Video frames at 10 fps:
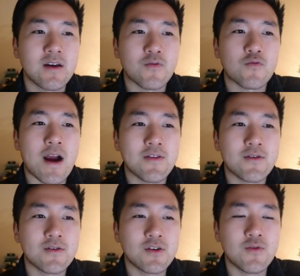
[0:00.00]

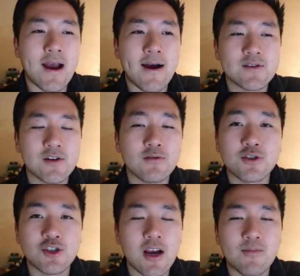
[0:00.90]
Rather, you have certain
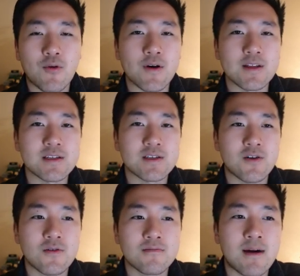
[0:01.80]
checkpoints,
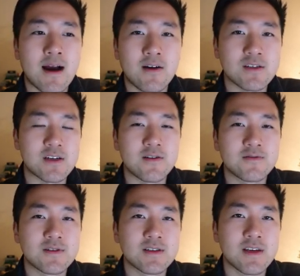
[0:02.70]
certain
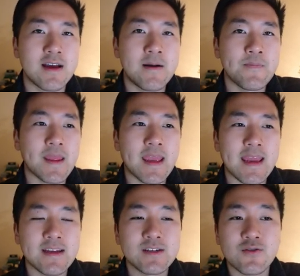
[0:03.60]
milestones.
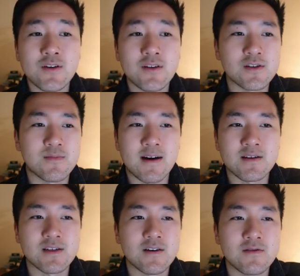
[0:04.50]
And during those
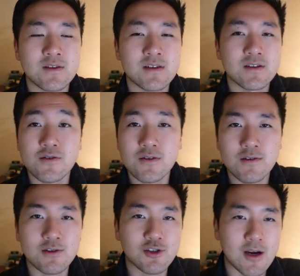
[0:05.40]
milestones, during
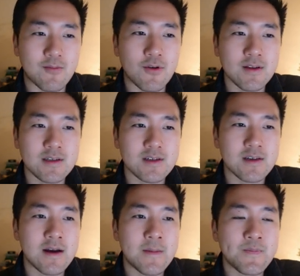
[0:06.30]
those checkpoints,
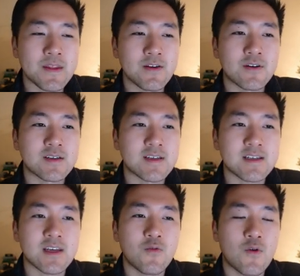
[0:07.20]
you're
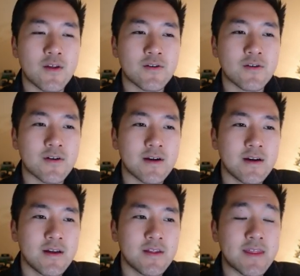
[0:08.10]
assessing whether
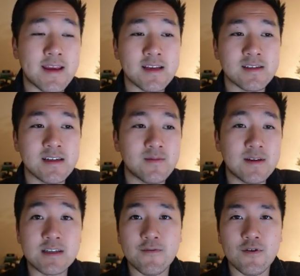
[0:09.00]
things need to
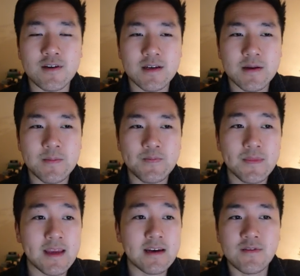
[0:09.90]
be different.
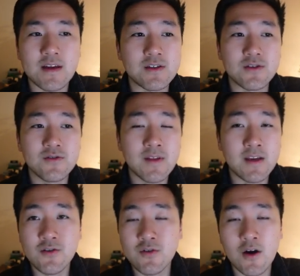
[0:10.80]
And if they do, then
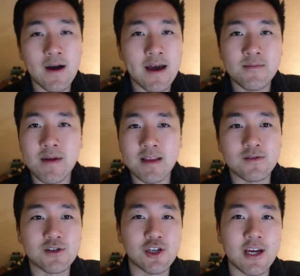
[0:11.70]
you go ahead and make
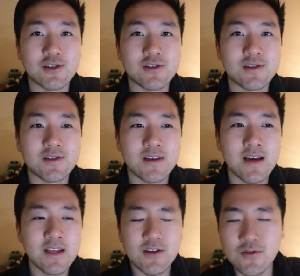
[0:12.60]
those changes.
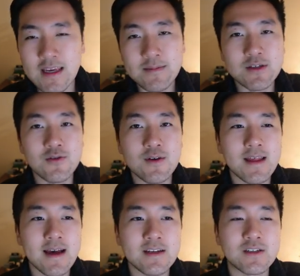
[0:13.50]
You keep doing
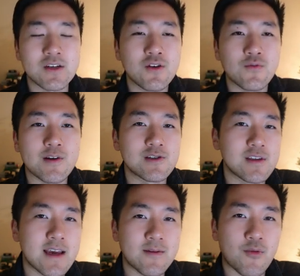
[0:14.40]
that until you reach
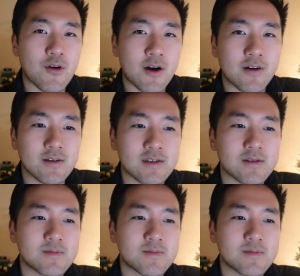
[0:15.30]
the end product.